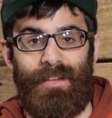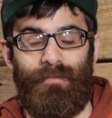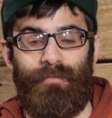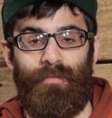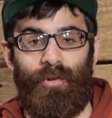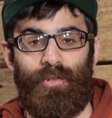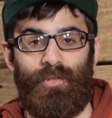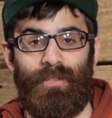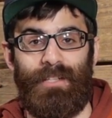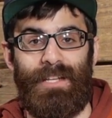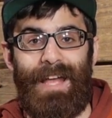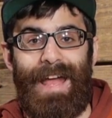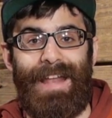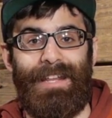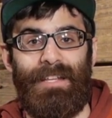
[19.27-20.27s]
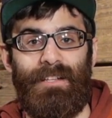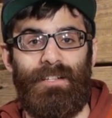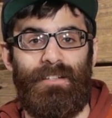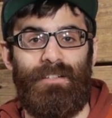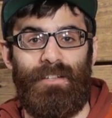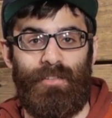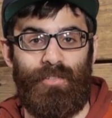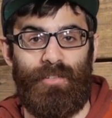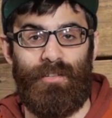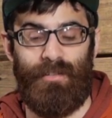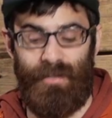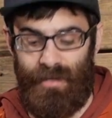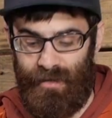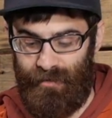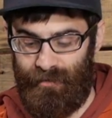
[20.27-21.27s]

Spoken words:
in virtually any condition.